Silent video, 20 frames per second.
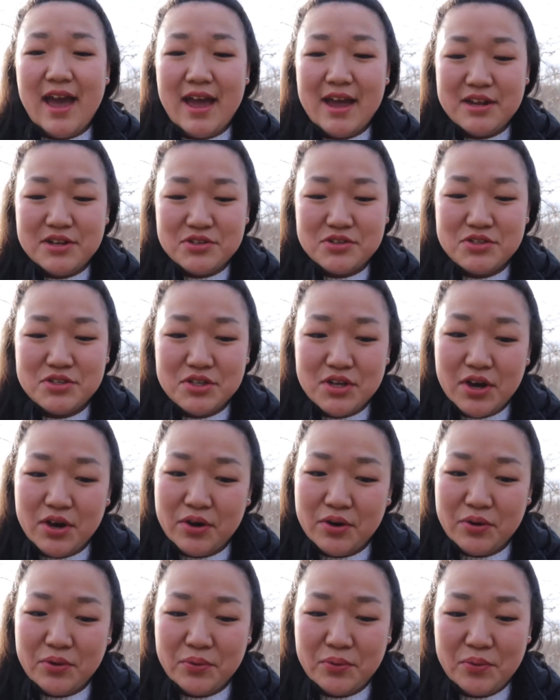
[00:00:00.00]
And
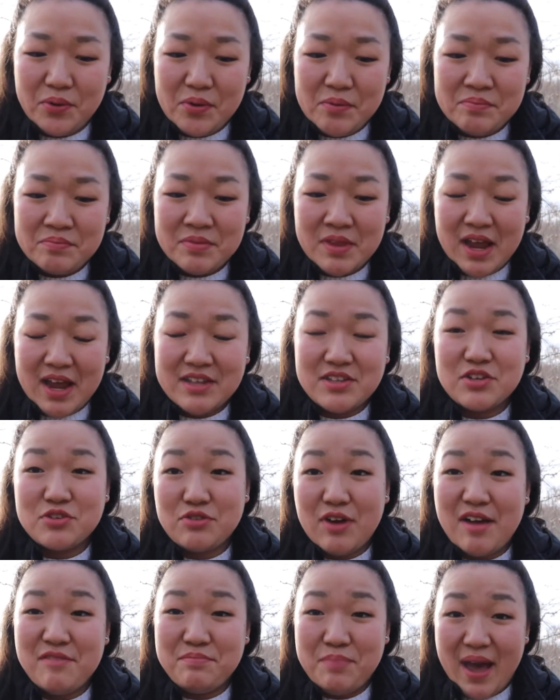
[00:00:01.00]
so I had to
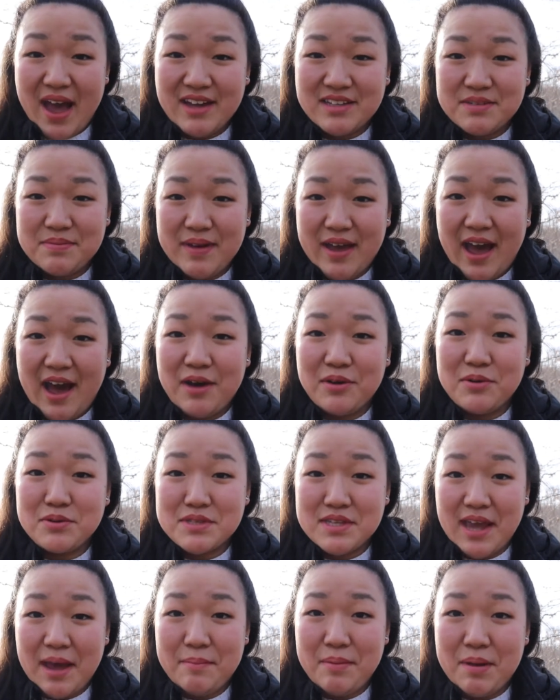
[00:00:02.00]
drive back to my house,
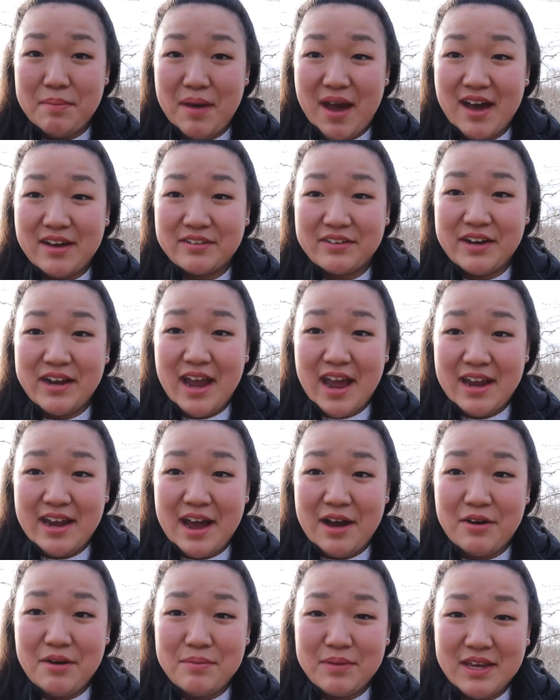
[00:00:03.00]
get my battery. And
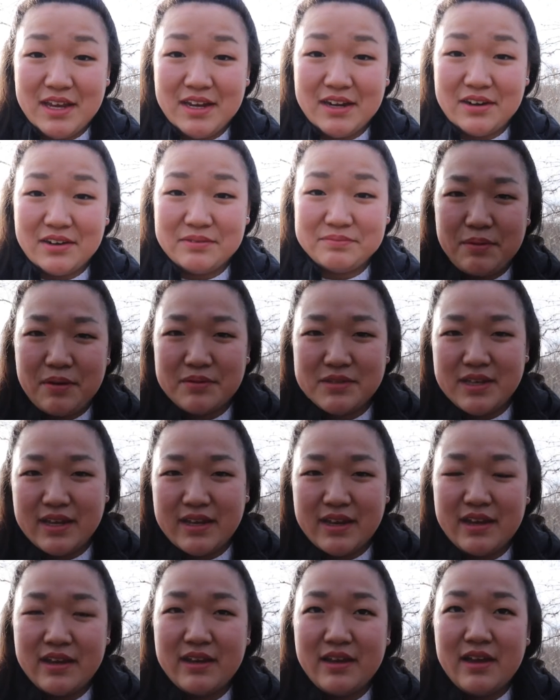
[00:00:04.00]
now I'm here. But I was
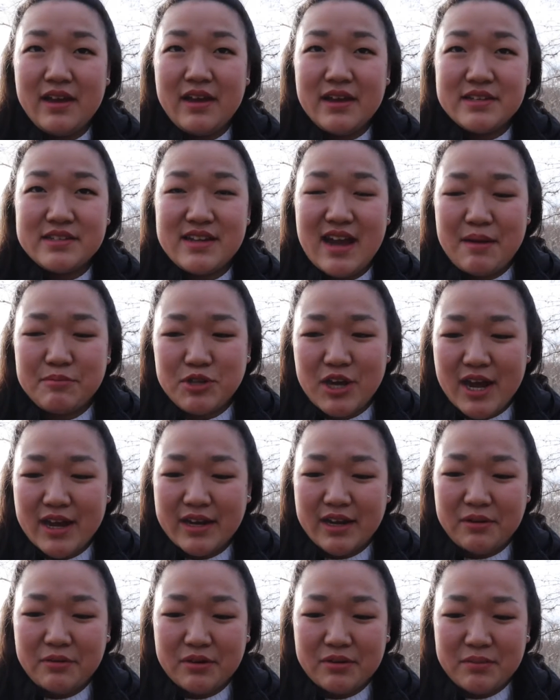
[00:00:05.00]

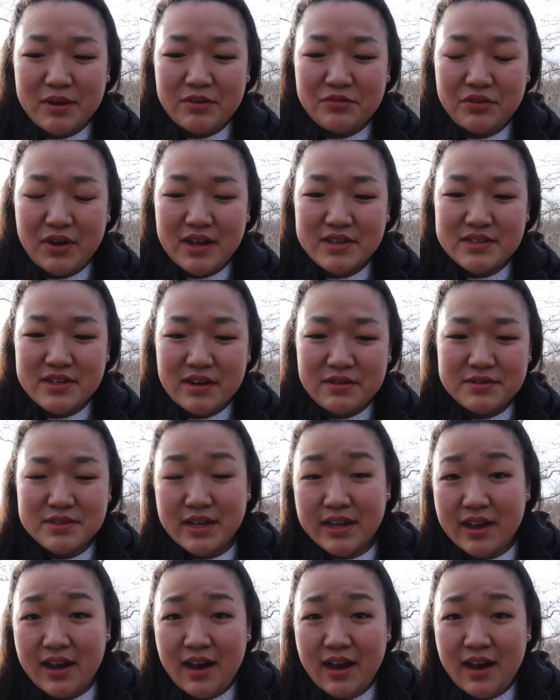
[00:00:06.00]
Snapchatting one of my friends and I was